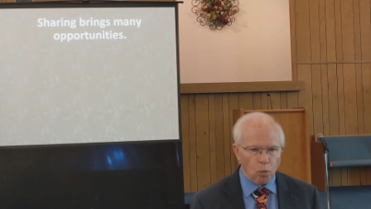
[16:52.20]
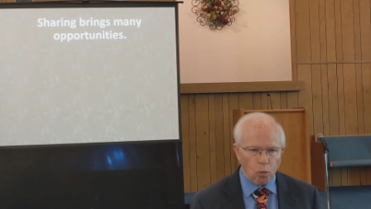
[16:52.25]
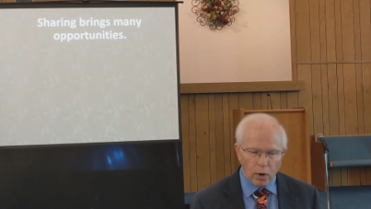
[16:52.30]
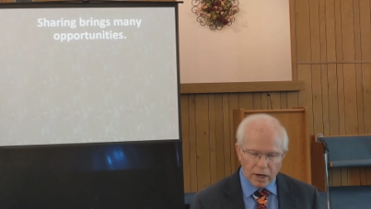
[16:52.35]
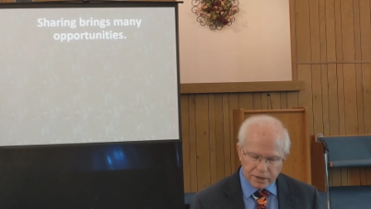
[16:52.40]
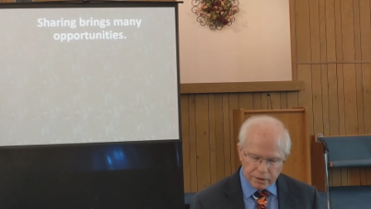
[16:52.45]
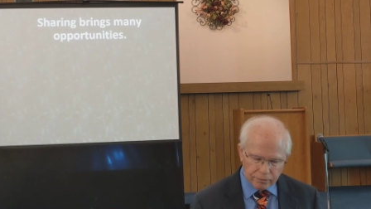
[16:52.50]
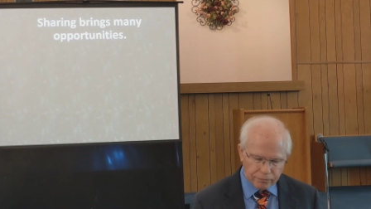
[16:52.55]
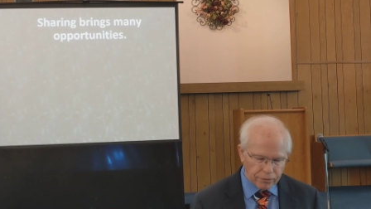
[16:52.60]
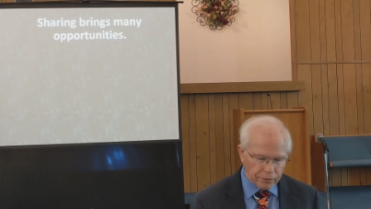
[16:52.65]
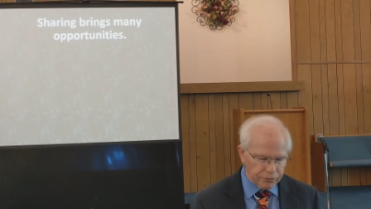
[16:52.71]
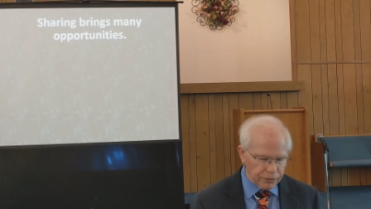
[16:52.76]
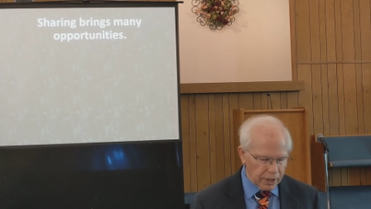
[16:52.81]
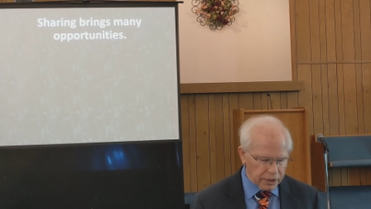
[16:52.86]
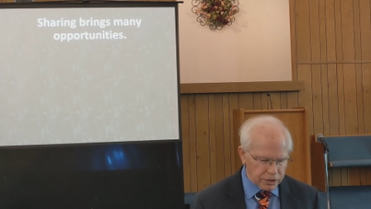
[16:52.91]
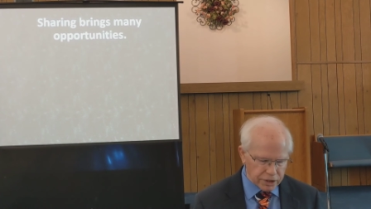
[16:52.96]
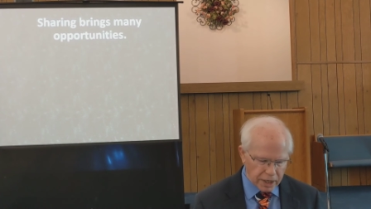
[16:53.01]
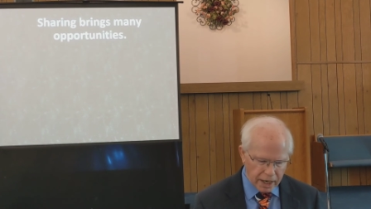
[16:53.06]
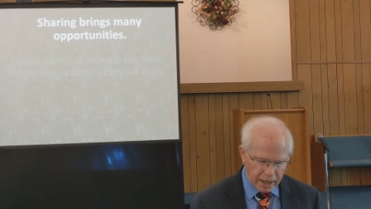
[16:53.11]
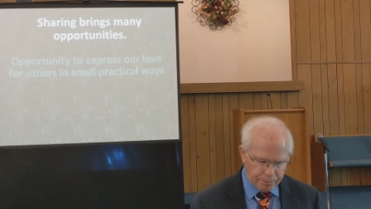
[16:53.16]
wonderful
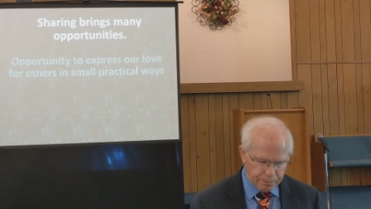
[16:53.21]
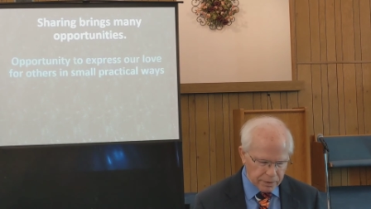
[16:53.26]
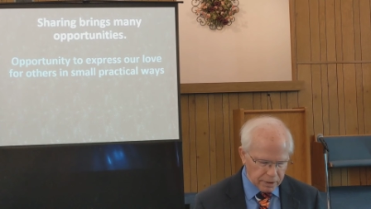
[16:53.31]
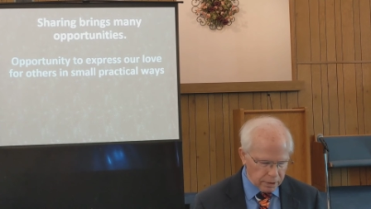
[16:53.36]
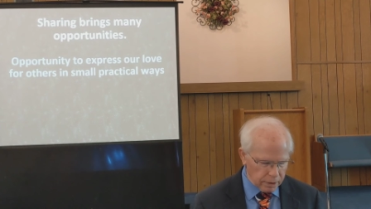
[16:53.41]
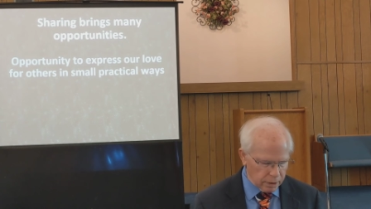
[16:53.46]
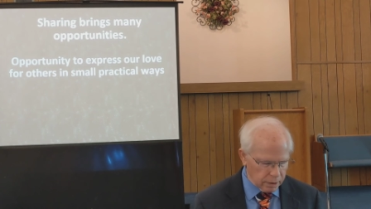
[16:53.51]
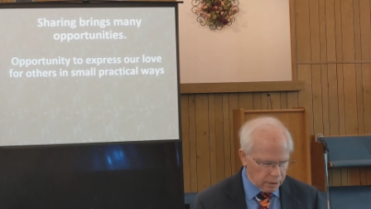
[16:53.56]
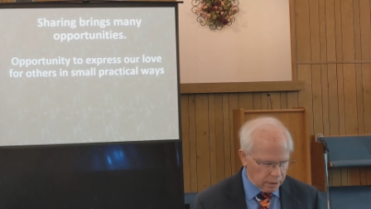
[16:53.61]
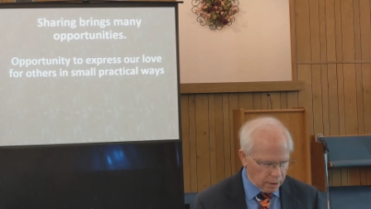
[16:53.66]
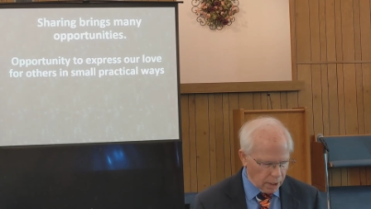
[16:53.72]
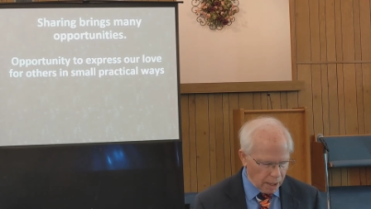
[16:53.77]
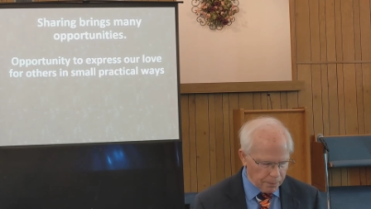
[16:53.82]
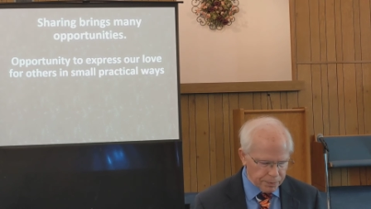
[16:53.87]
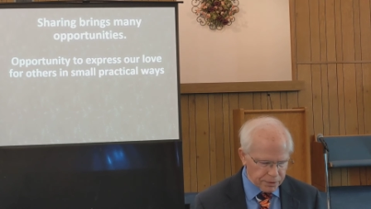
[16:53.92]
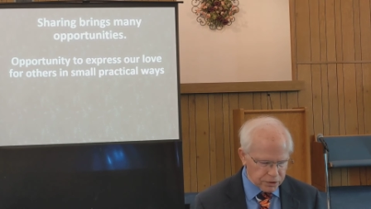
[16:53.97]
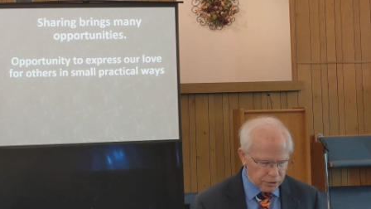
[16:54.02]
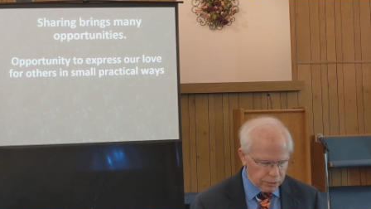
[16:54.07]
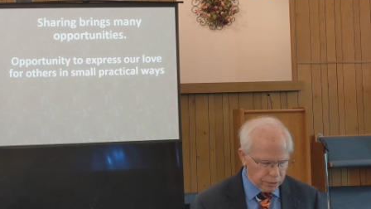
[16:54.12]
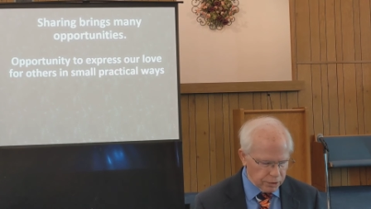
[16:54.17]
things happen.
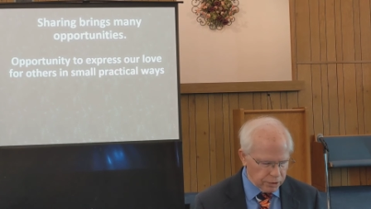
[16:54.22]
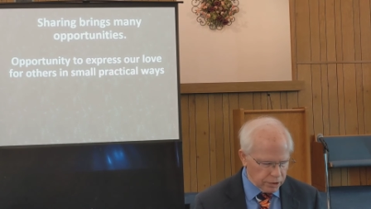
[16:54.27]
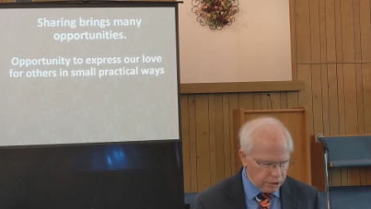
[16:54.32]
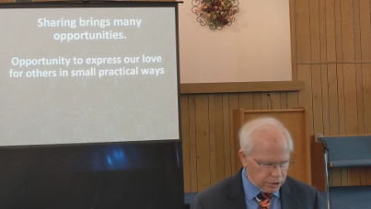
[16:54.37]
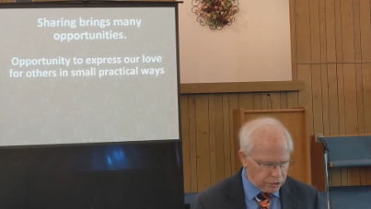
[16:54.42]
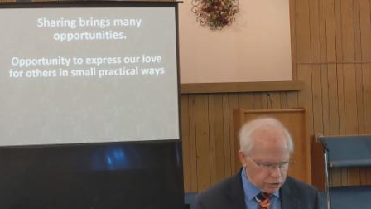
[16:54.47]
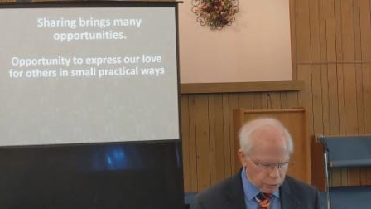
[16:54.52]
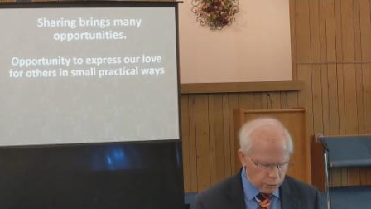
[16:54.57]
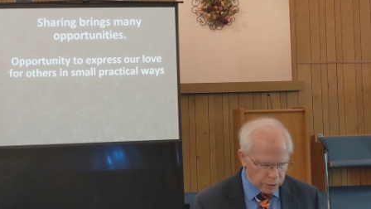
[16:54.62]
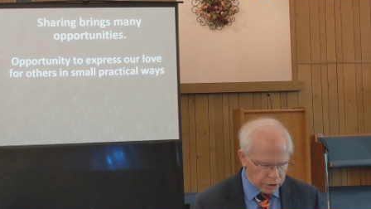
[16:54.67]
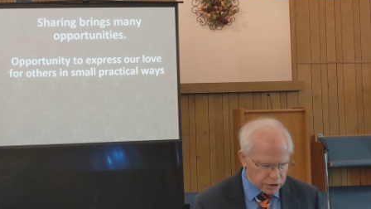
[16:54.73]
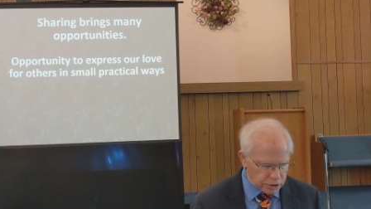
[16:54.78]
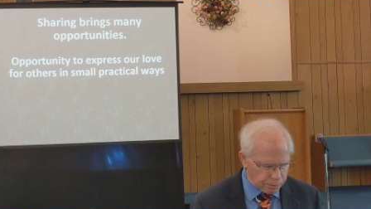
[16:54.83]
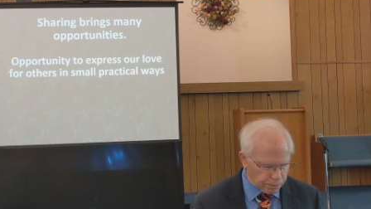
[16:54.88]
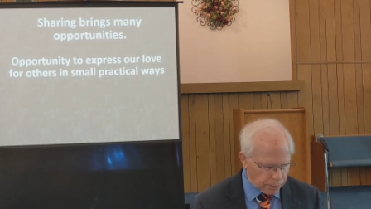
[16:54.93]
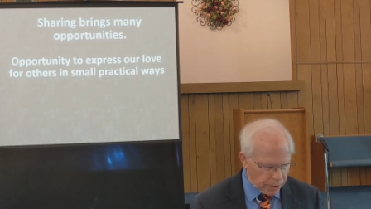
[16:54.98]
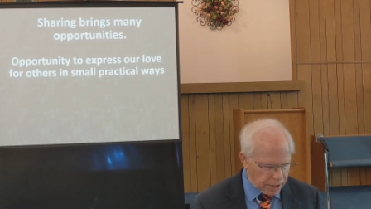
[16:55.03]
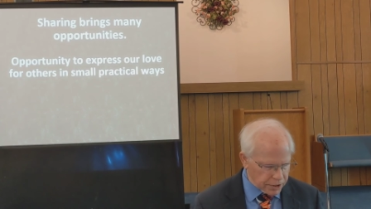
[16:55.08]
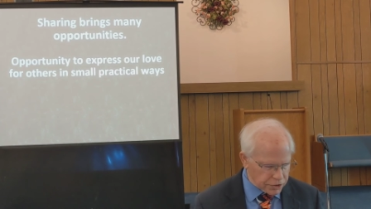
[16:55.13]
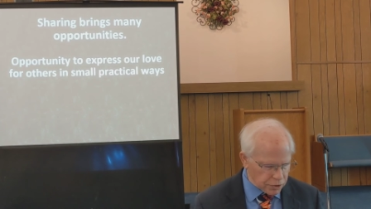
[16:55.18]
Opportunity to
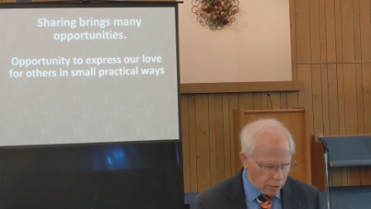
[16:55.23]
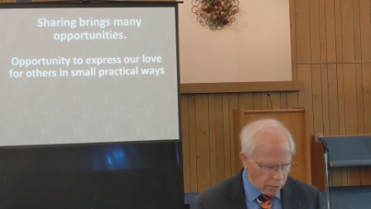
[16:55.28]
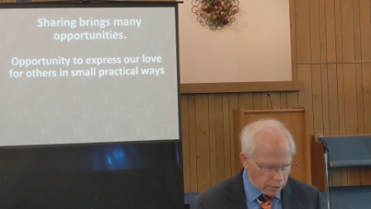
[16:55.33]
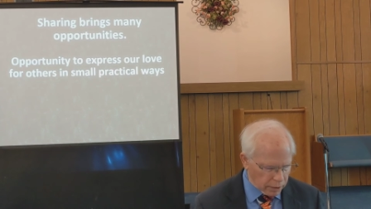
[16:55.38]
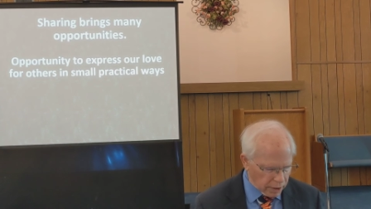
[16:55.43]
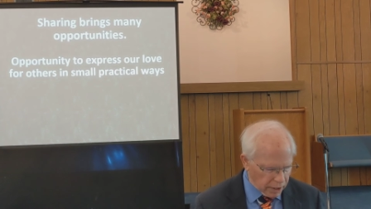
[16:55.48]
express our